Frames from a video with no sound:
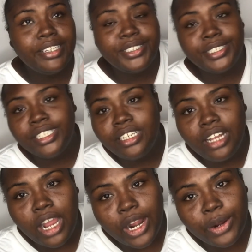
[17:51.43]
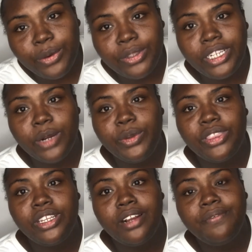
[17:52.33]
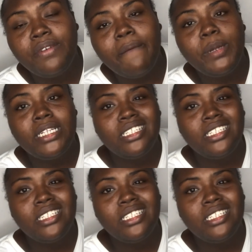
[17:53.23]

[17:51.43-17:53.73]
chill or go there with your family to